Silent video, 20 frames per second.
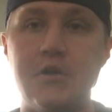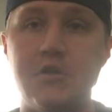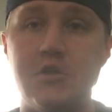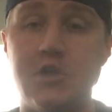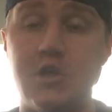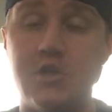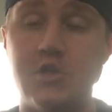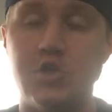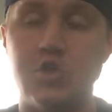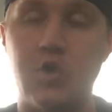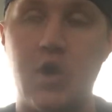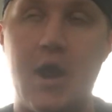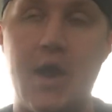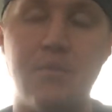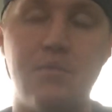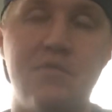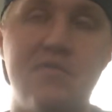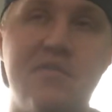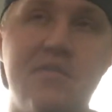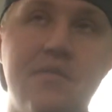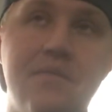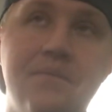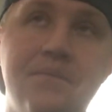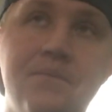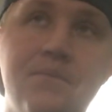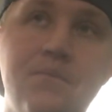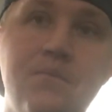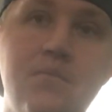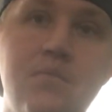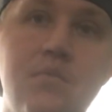chin straps,
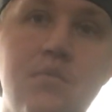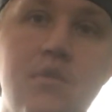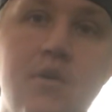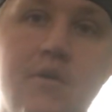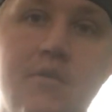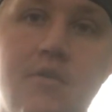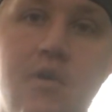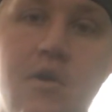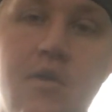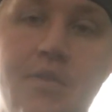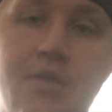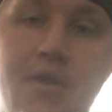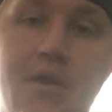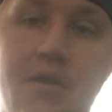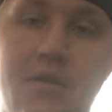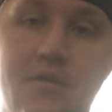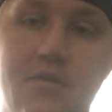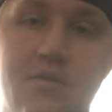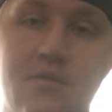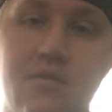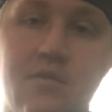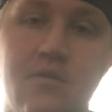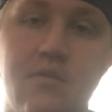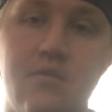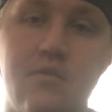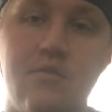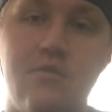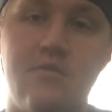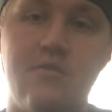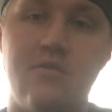of all things.
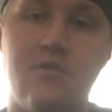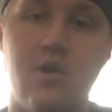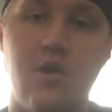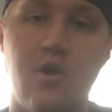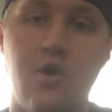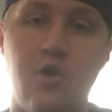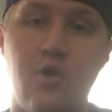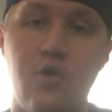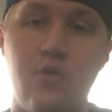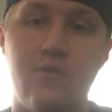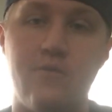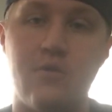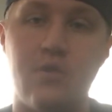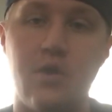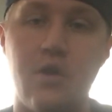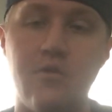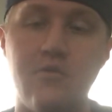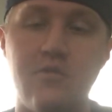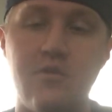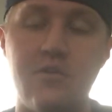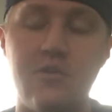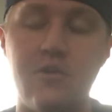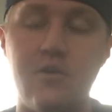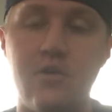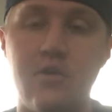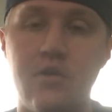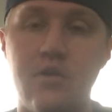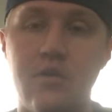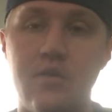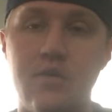So for those of
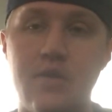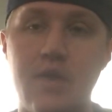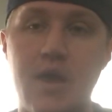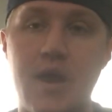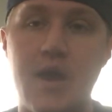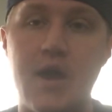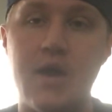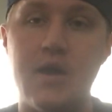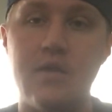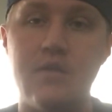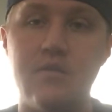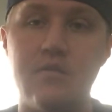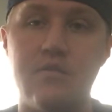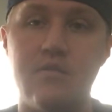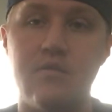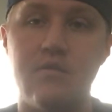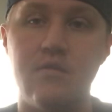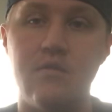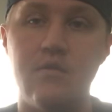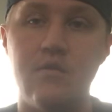you that